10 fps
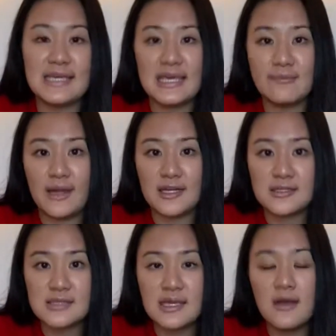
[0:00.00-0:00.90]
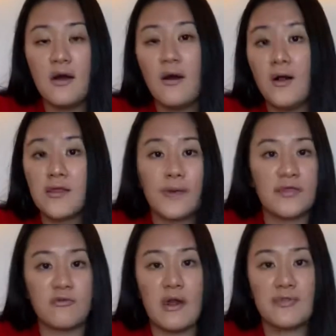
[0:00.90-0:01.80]
E minor, C all the way
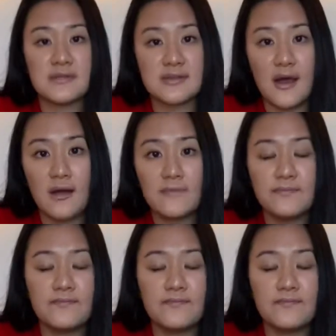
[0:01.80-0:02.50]
throughout the song.